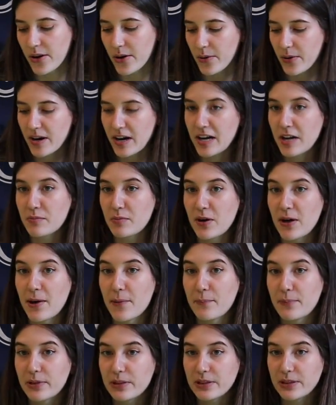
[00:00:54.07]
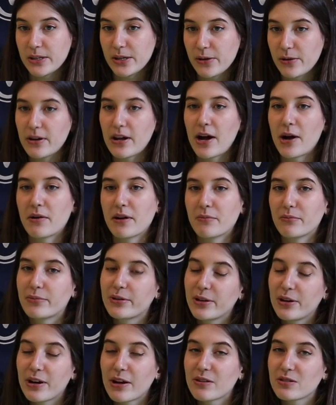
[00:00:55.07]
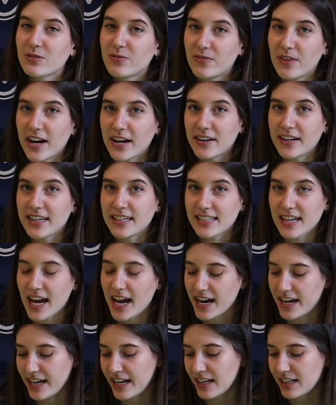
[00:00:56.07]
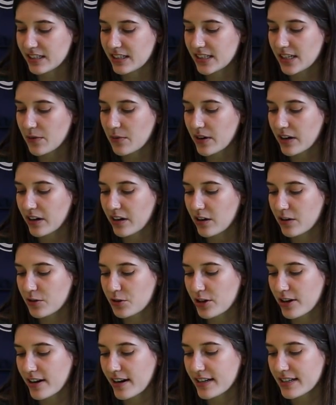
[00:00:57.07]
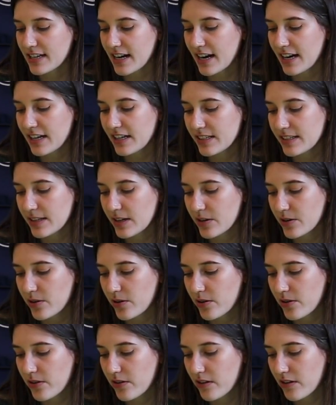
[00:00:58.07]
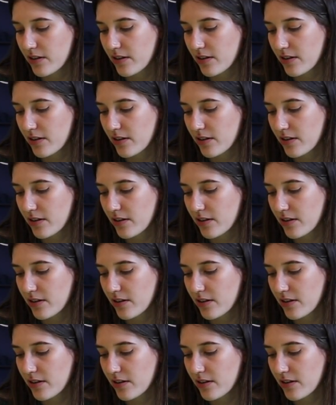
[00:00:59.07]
we're going to put Pluto, and Pluto is very tiny, so we're going to draw a tiny circle